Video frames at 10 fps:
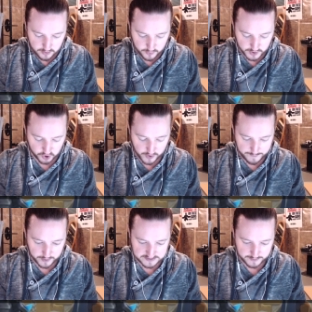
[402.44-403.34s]
We're going to try and
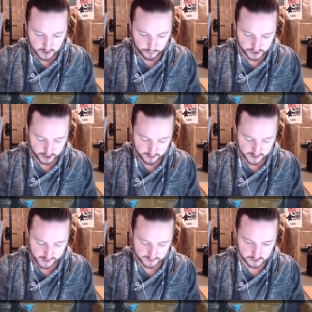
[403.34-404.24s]
put on some counter pressure here,
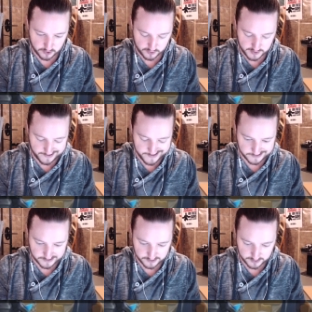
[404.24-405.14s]
guys. Let's go
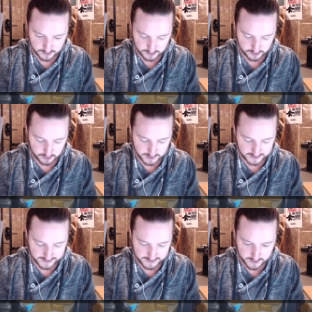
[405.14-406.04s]
knight. Do
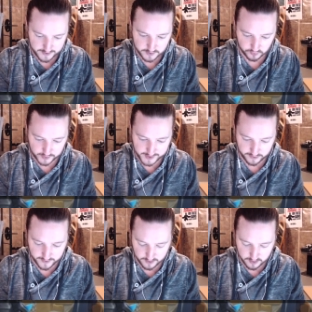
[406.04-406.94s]
a knight right
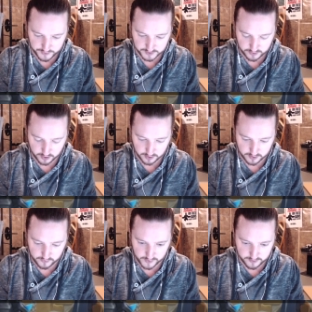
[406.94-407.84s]
there with another
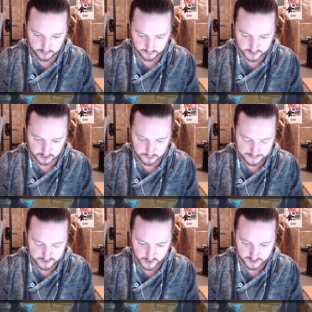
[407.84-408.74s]
hog rider. He's going to do
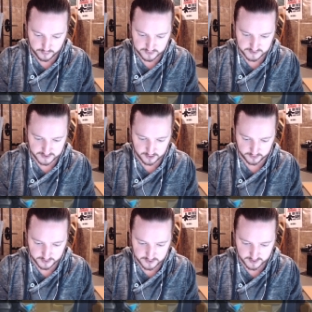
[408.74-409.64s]
baby dragon with some
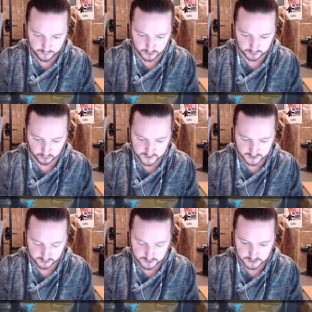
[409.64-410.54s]
skeletons. Okay, we're going to ignore the
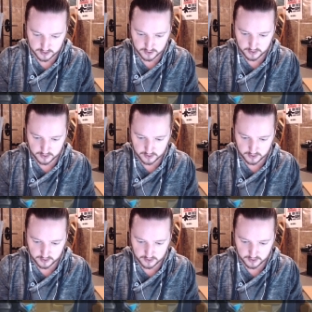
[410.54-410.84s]
skellies.